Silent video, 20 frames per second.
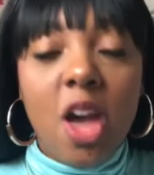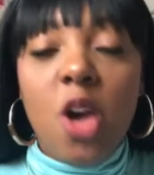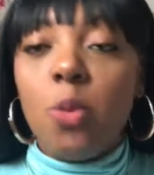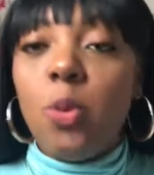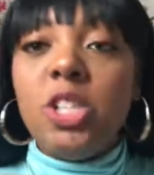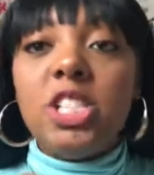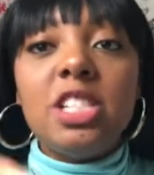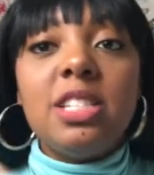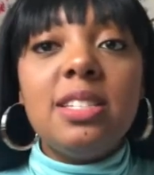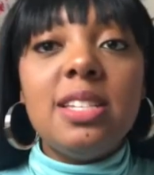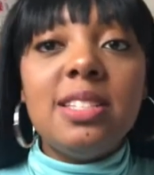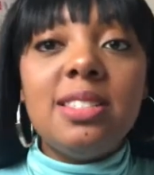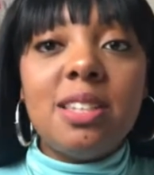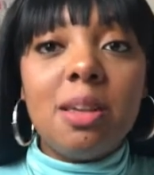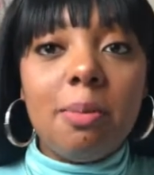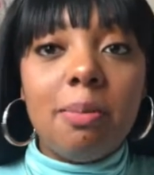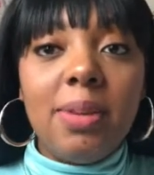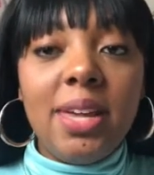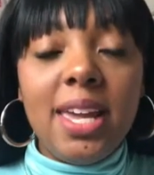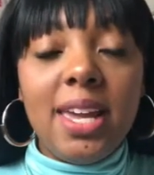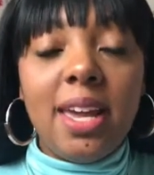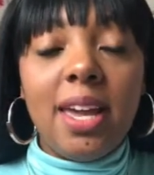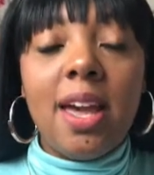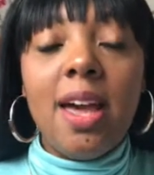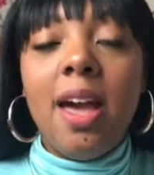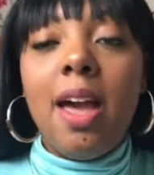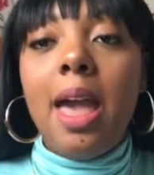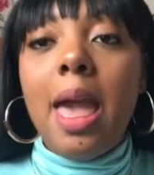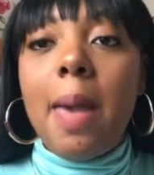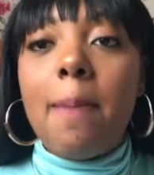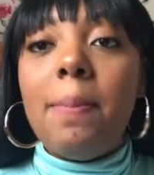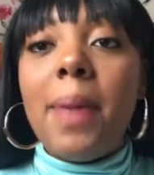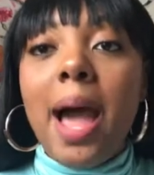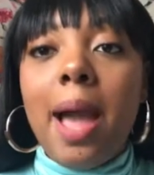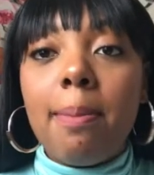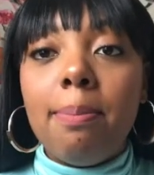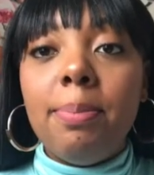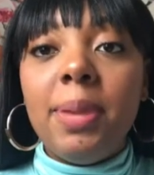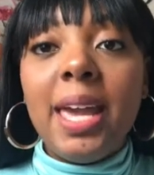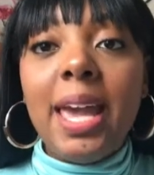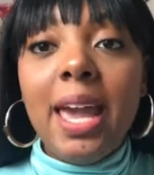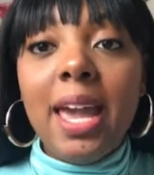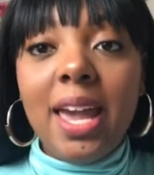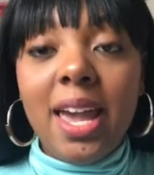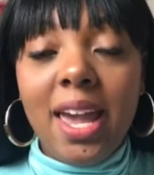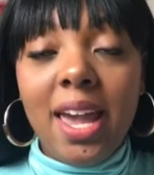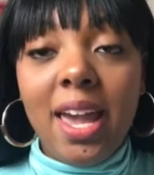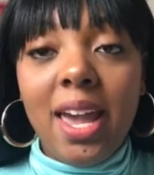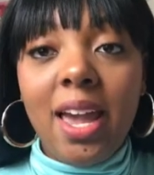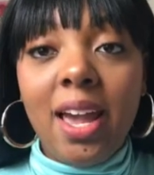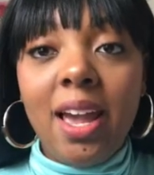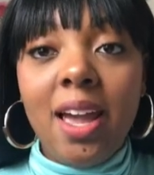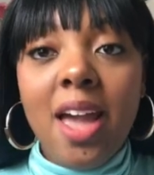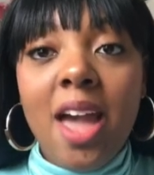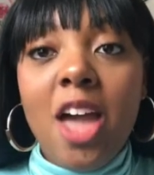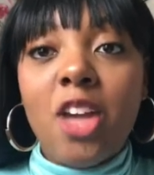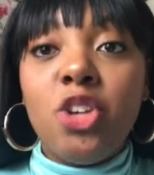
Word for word: We just need to be. And by being,